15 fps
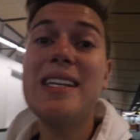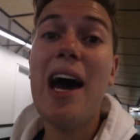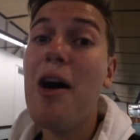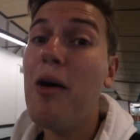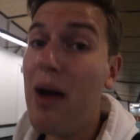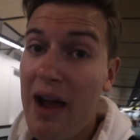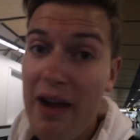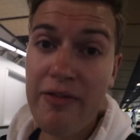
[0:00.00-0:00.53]

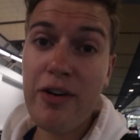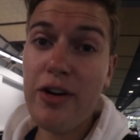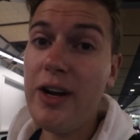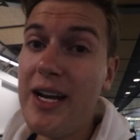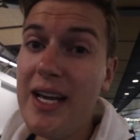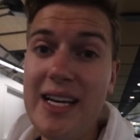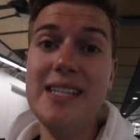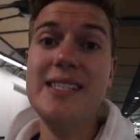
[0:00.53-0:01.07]
however
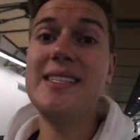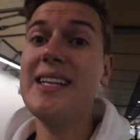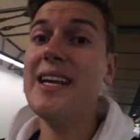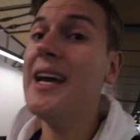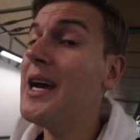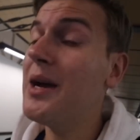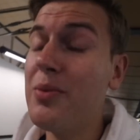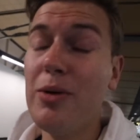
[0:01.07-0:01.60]
it is,
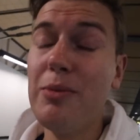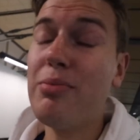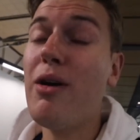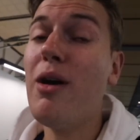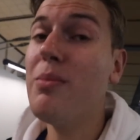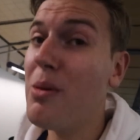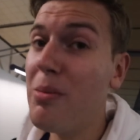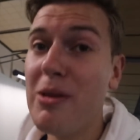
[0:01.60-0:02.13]
it will
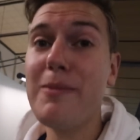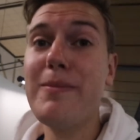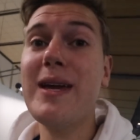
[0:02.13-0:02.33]
probably